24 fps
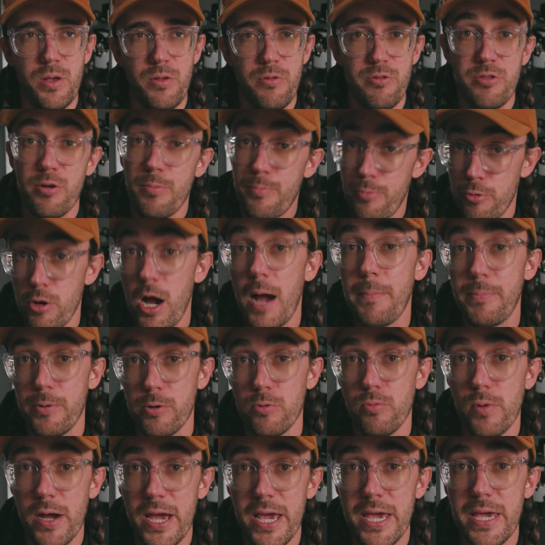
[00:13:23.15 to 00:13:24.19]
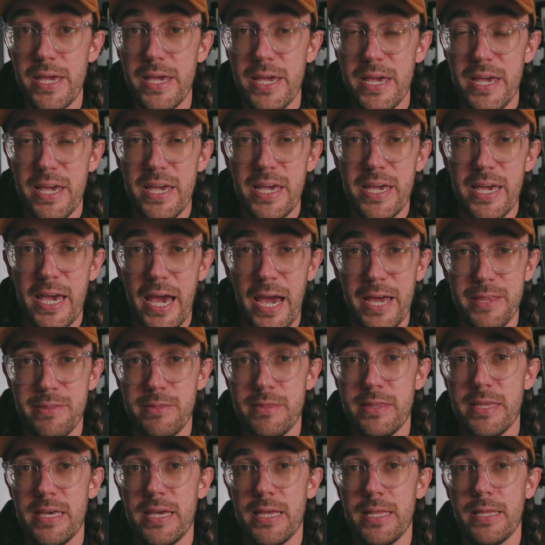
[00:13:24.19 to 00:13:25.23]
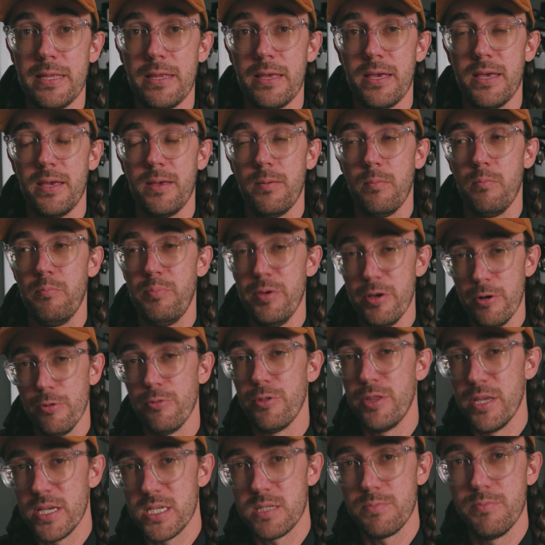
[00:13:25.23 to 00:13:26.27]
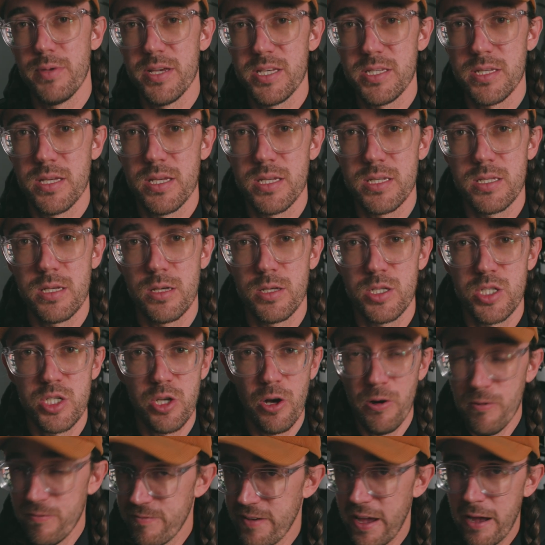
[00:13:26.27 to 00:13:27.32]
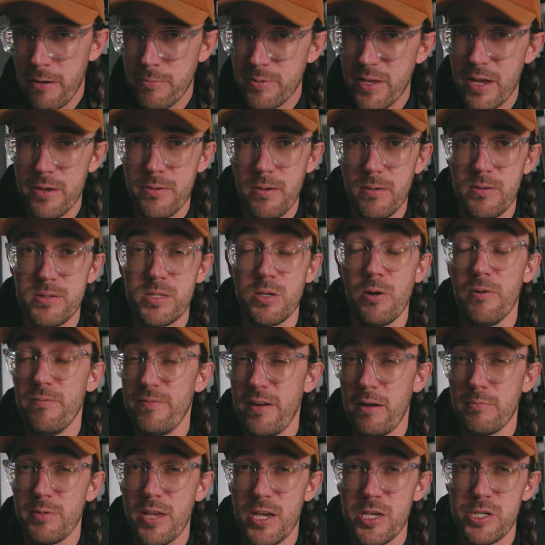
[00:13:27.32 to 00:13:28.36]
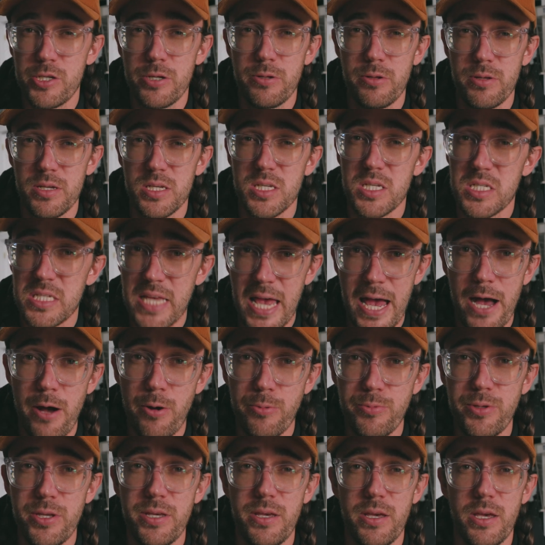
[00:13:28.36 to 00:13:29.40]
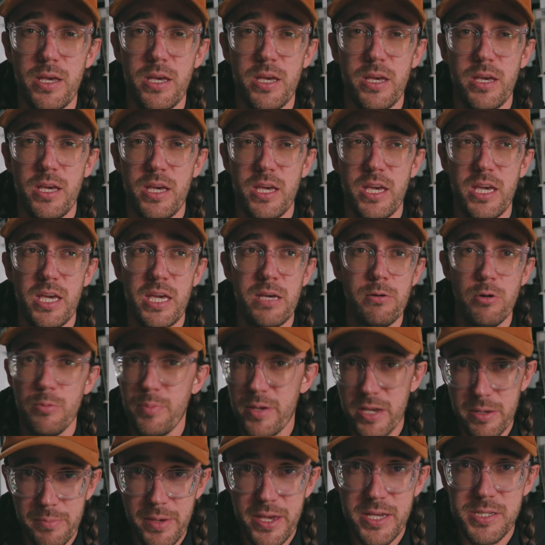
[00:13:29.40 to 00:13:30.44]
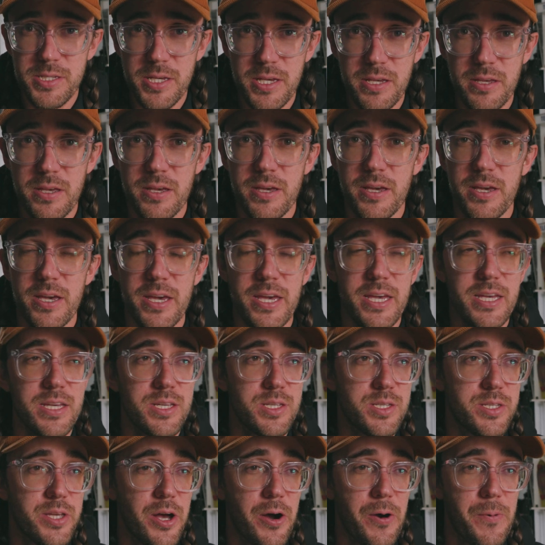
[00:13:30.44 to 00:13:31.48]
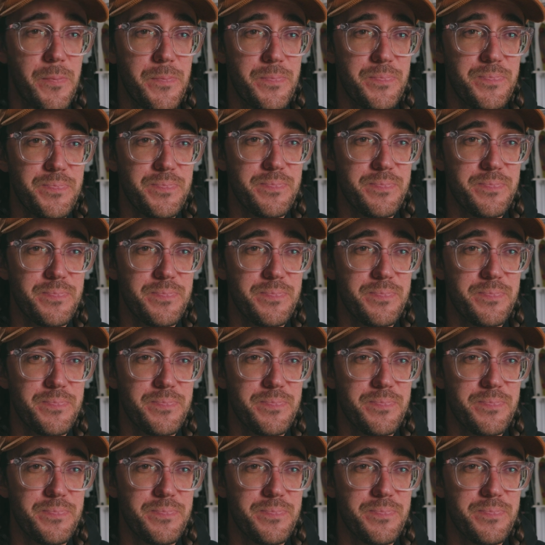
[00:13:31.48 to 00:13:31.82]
the proper way, and then build this business so foundationally sound, it will be amazing. So